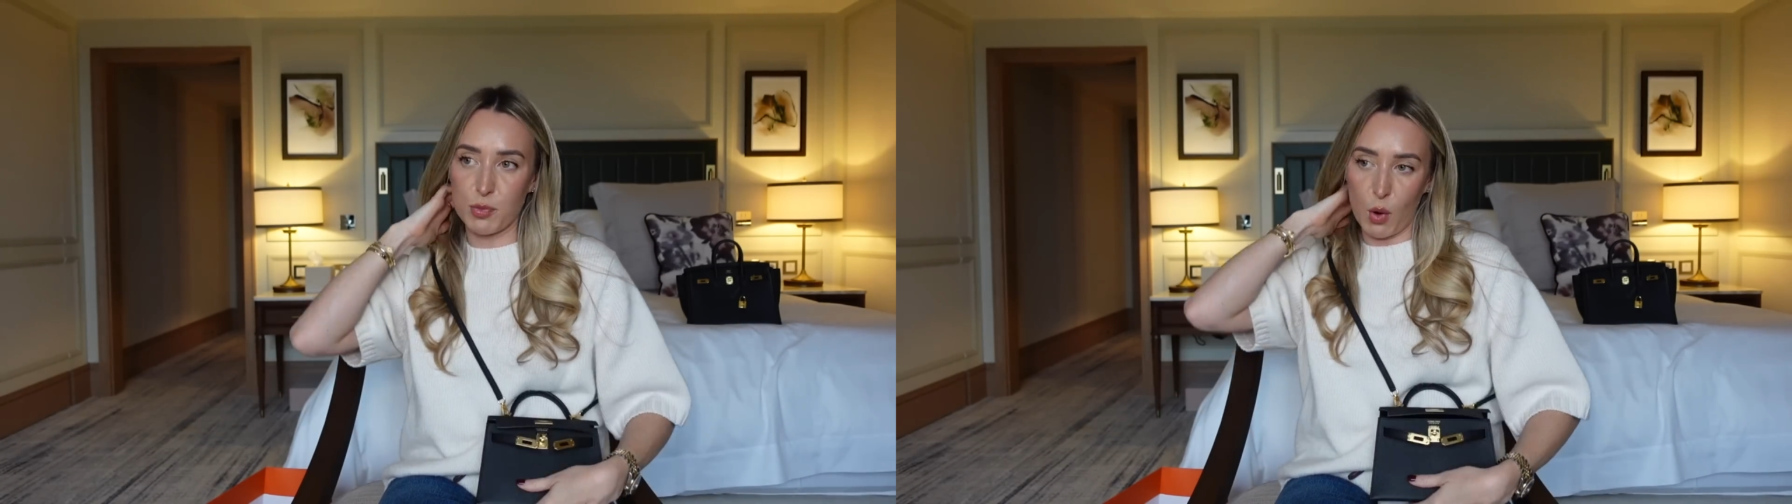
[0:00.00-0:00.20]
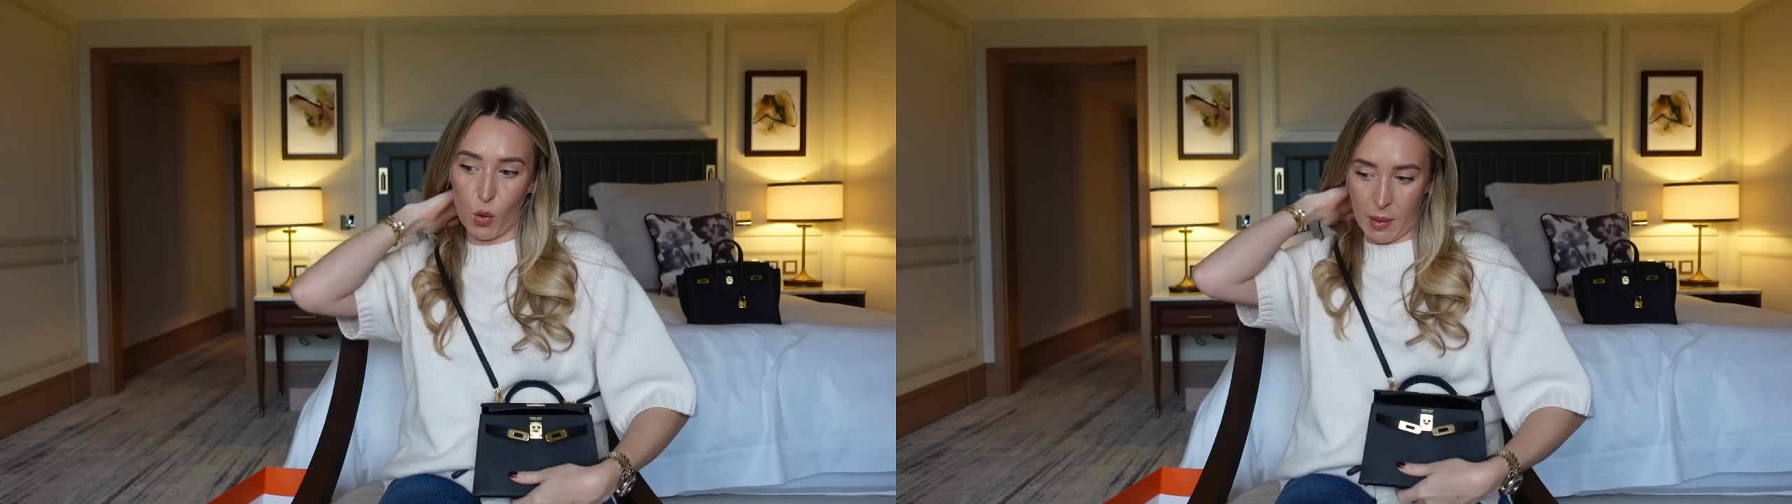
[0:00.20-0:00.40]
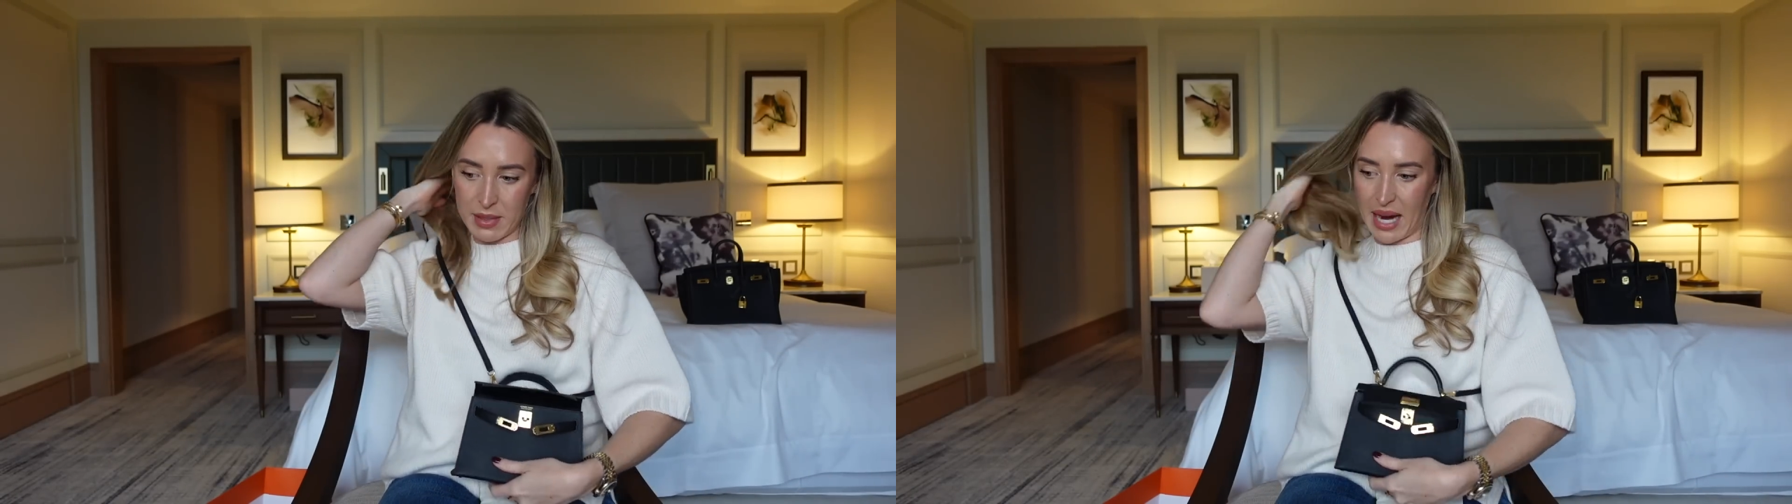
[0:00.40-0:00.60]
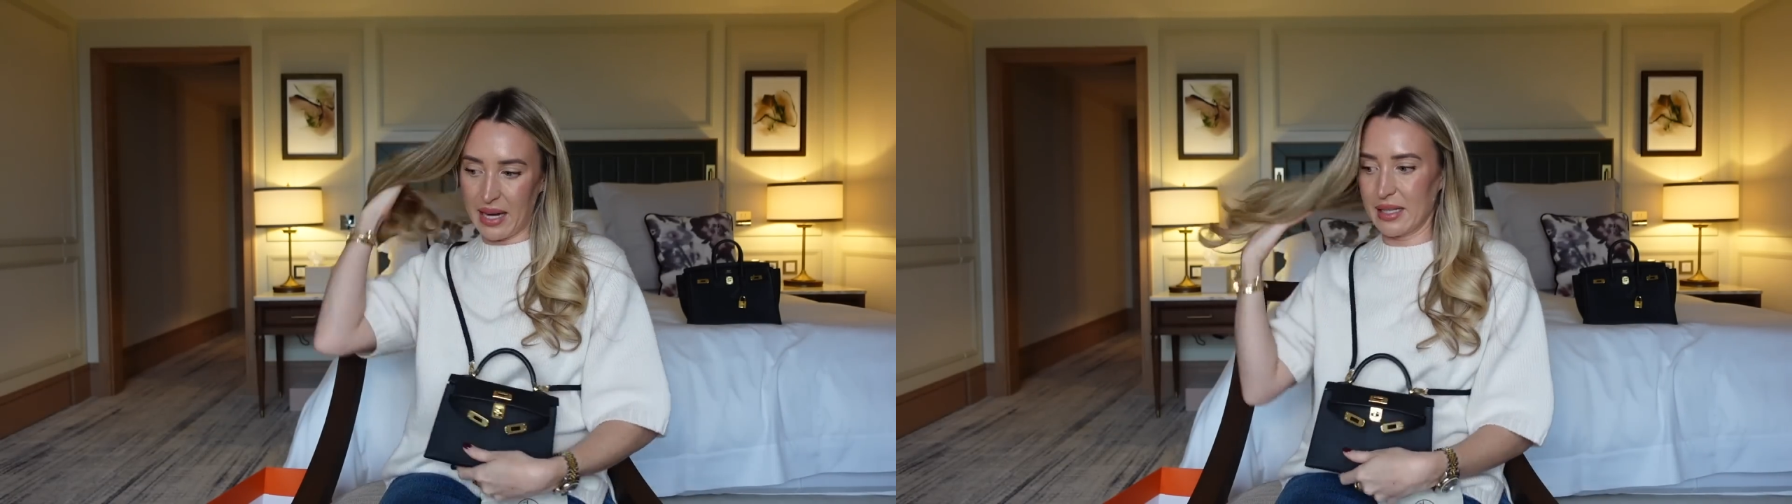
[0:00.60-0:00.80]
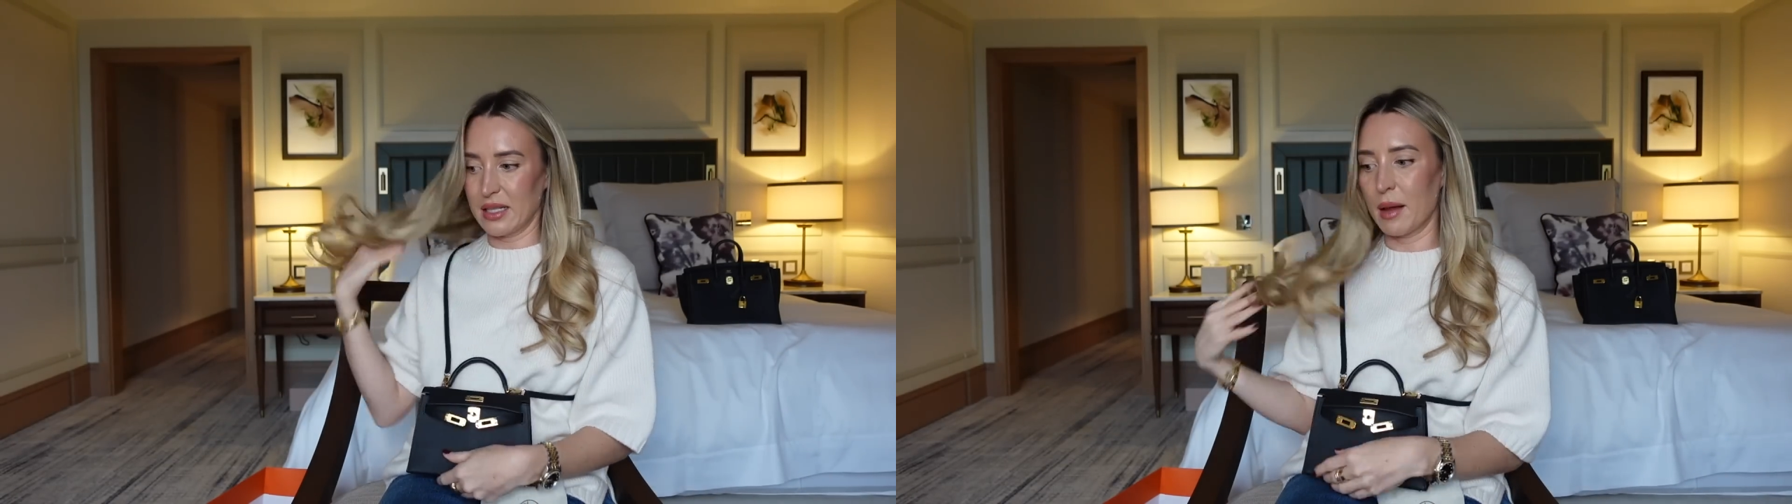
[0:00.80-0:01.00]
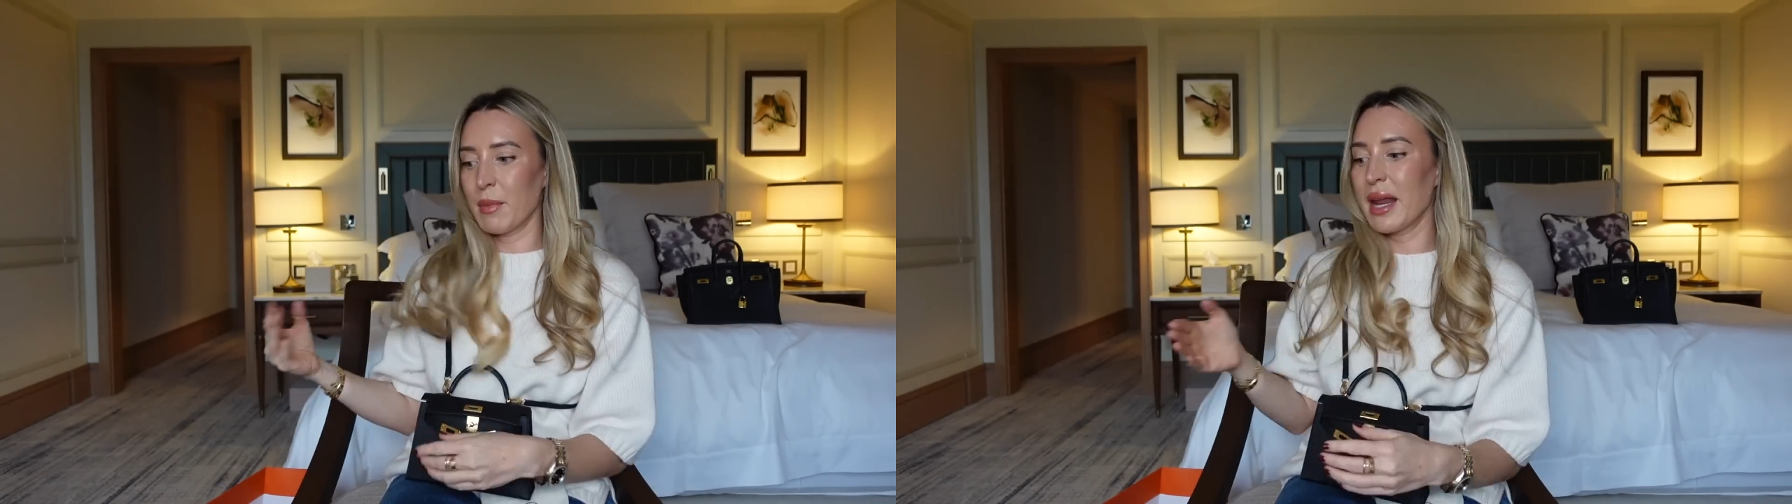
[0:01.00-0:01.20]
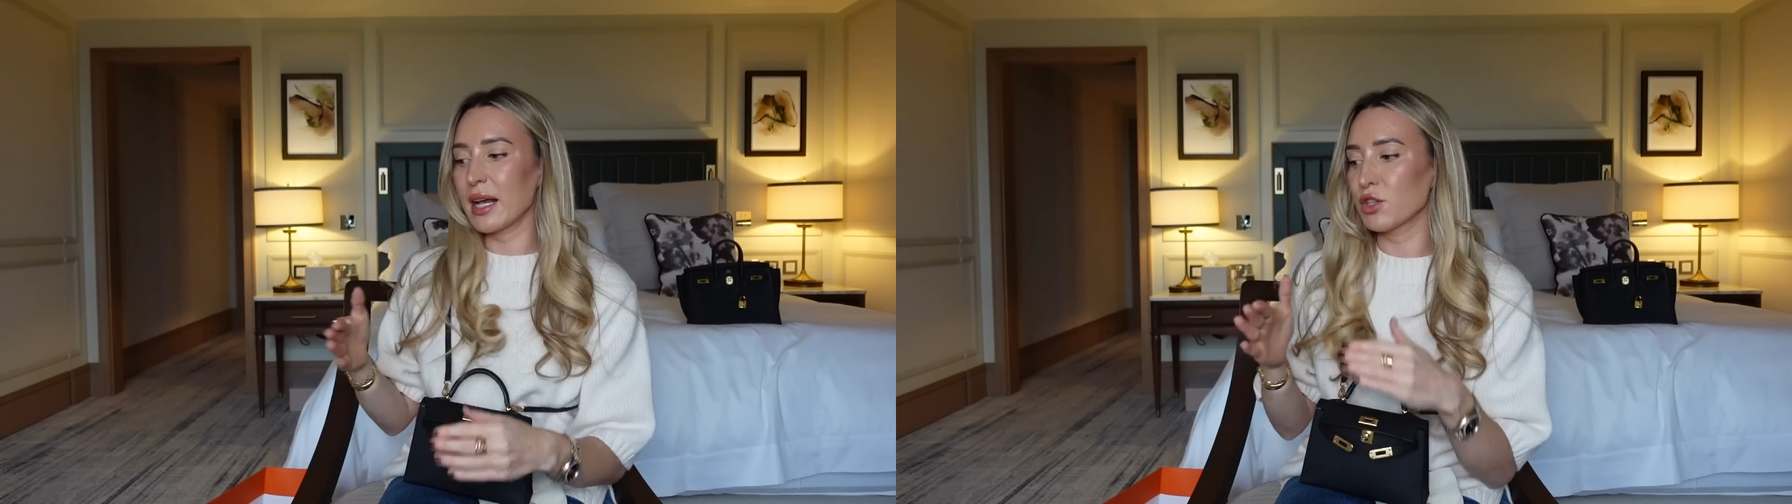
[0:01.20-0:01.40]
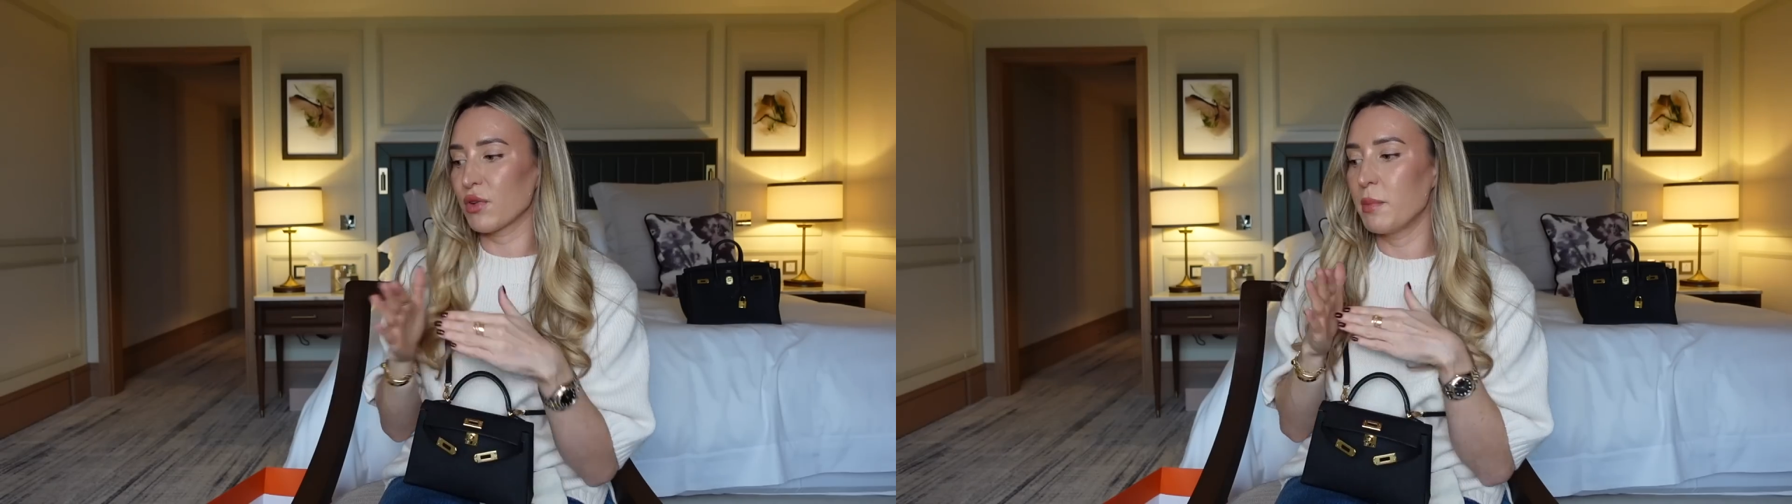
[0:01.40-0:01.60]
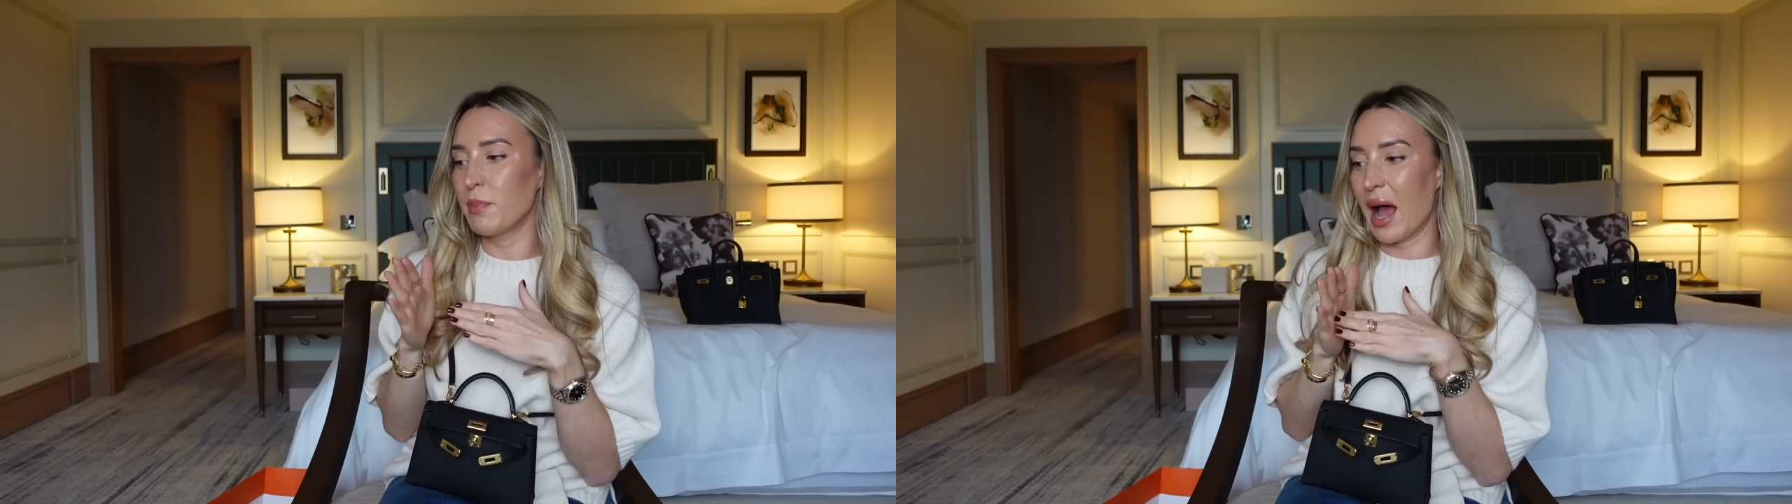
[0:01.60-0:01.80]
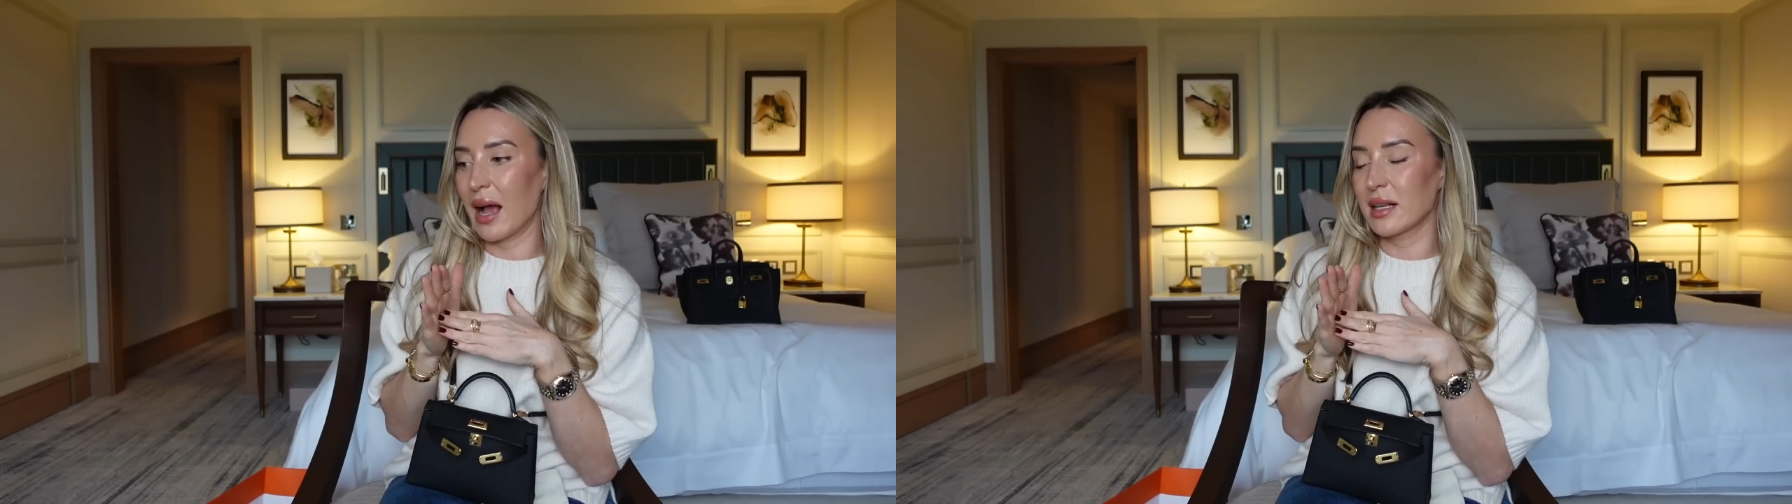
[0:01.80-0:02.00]
but all I'm saying is like my next 3
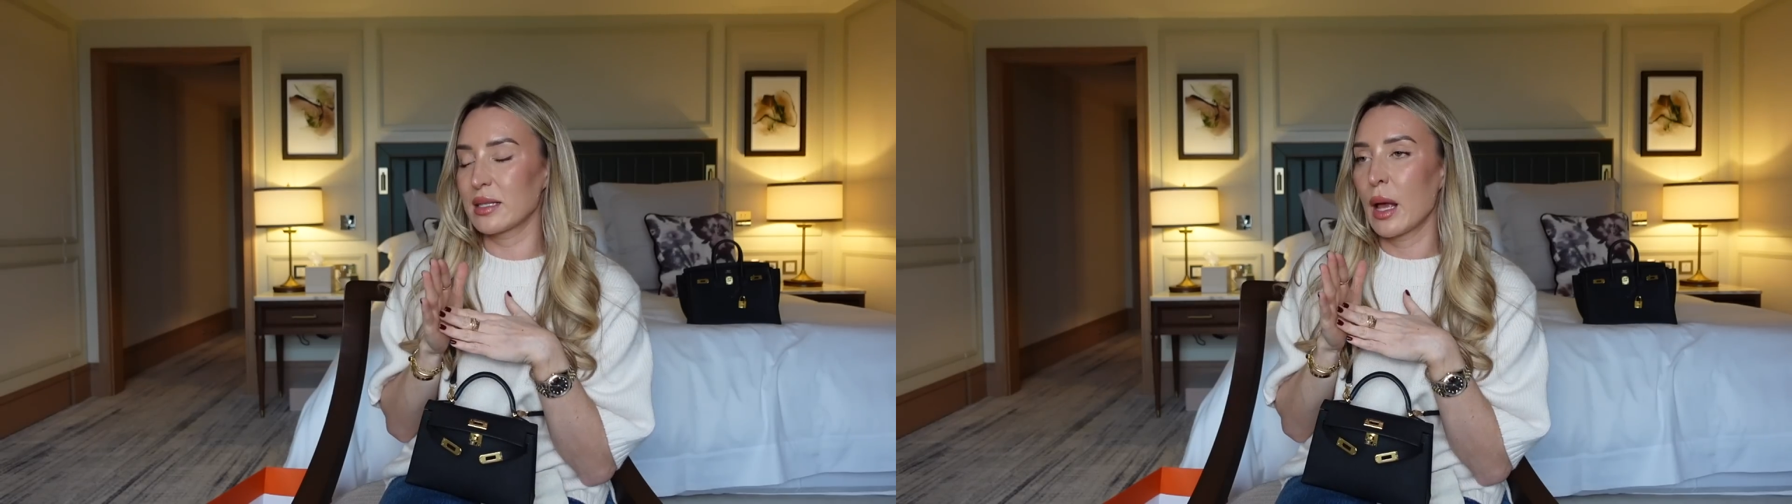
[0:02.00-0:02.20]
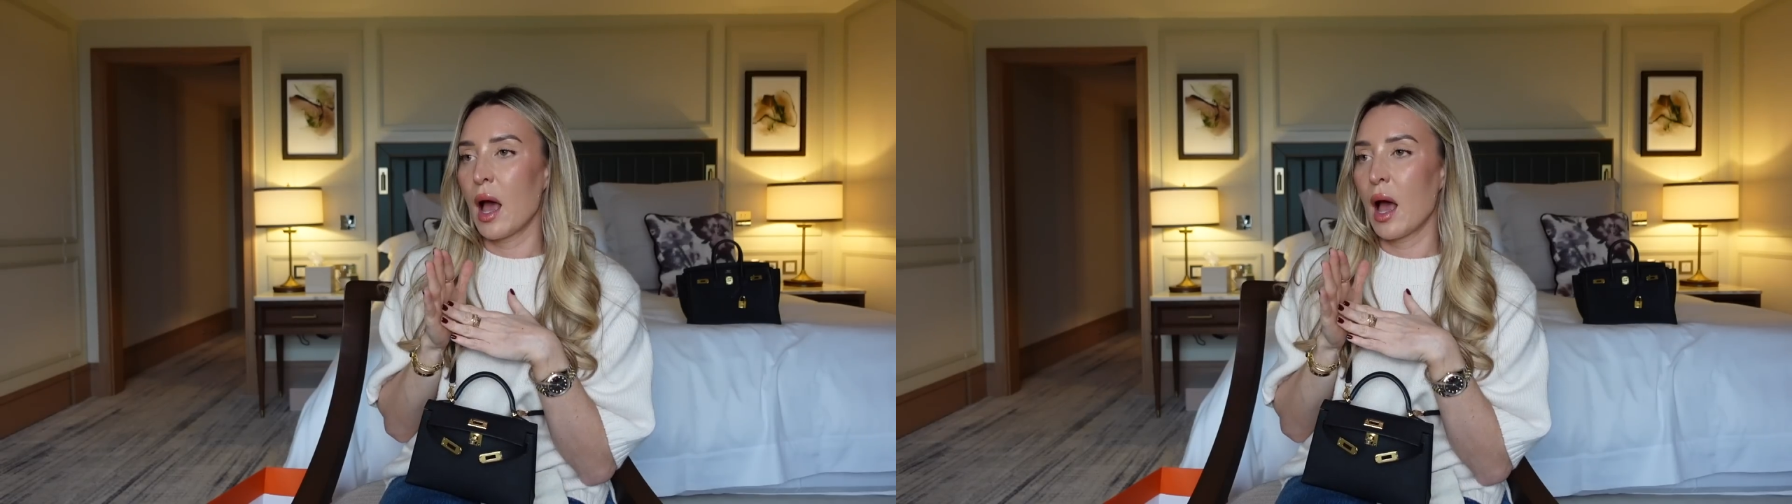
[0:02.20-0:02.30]
bags